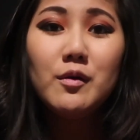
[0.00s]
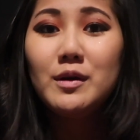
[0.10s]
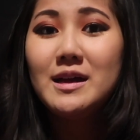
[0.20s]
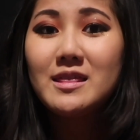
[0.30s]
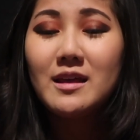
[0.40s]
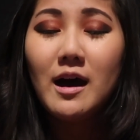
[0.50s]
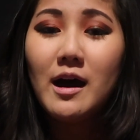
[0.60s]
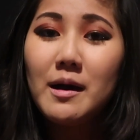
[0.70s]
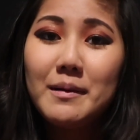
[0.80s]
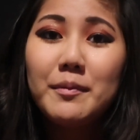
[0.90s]
with
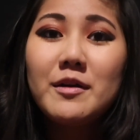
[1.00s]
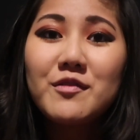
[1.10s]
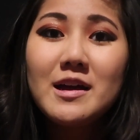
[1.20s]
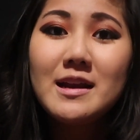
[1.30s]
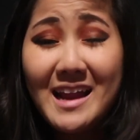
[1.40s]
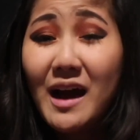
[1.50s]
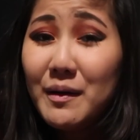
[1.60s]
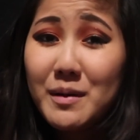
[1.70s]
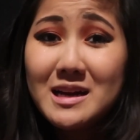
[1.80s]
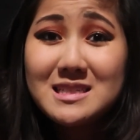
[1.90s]
my boyfriend.
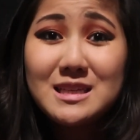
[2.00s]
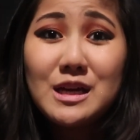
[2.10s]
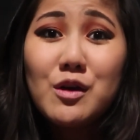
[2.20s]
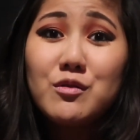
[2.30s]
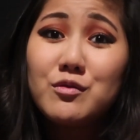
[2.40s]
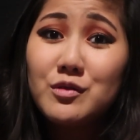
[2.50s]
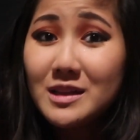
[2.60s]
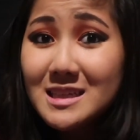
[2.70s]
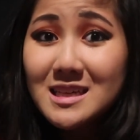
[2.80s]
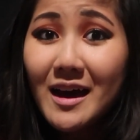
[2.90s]
Now I'm honestly
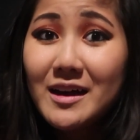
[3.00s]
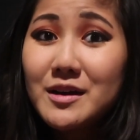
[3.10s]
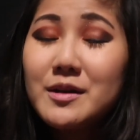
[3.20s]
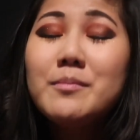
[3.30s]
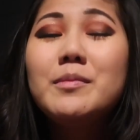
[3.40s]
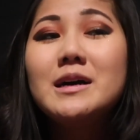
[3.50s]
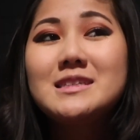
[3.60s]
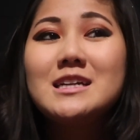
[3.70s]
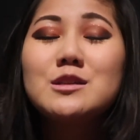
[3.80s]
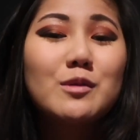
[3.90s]
really tired,
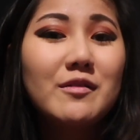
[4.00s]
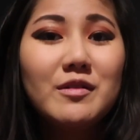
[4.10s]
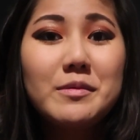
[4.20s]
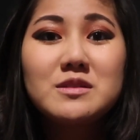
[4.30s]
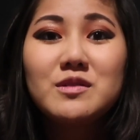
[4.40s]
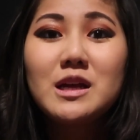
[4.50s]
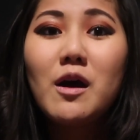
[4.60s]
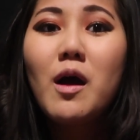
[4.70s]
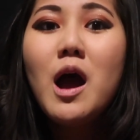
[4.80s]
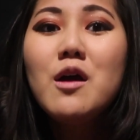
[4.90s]
but I just want to film this
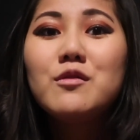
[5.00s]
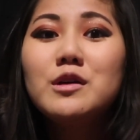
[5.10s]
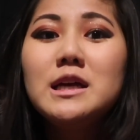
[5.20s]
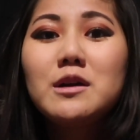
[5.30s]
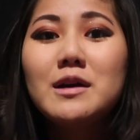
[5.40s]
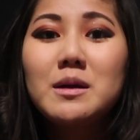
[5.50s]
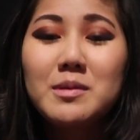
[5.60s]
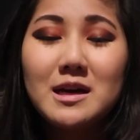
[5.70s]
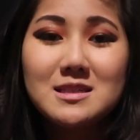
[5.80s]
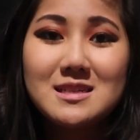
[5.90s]
video really quick
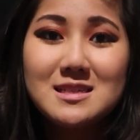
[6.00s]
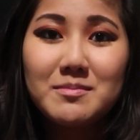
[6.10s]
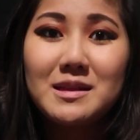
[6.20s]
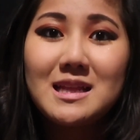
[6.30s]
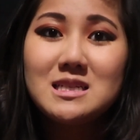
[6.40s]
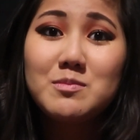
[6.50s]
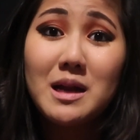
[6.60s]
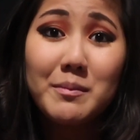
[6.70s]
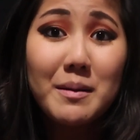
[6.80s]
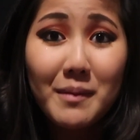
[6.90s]
because it is something that has
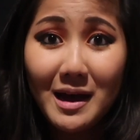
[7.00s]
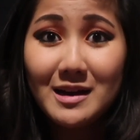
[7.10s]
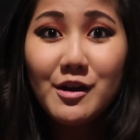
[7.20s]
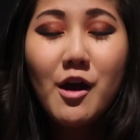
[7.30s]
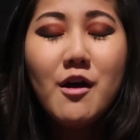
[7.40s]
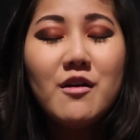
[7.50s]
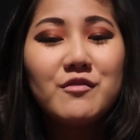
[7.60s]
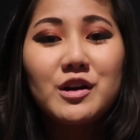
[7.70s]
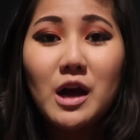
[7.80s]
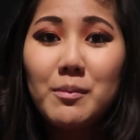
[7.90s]
been on my mind
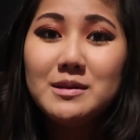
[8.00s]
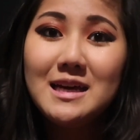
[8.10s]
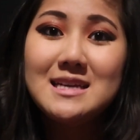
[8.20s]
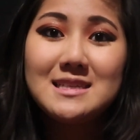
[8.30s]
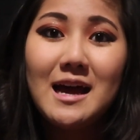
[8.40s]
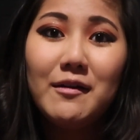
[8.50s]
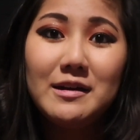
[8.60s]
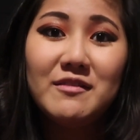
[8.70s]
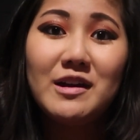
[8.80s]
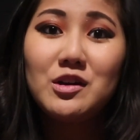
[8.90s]
for a couple days now,
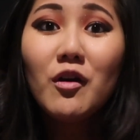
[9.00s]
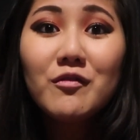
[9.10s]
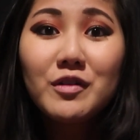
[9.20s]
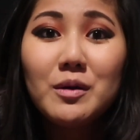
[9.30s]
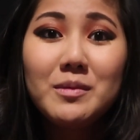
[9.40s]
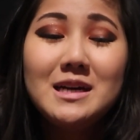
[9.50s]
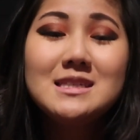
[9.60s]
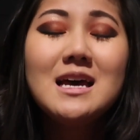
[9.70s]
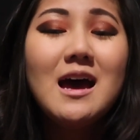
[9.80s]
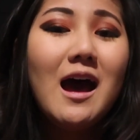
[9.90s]
and if I don't film
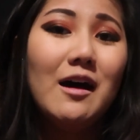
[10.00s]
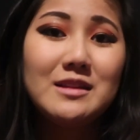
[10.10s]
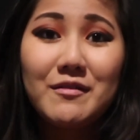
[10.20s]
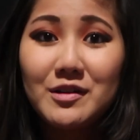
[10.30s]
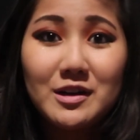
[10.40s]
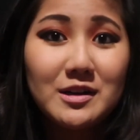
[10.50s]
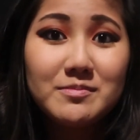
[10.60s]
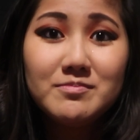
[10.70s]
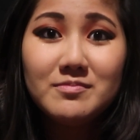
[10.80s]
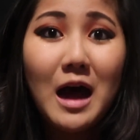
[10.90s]
it, I'll never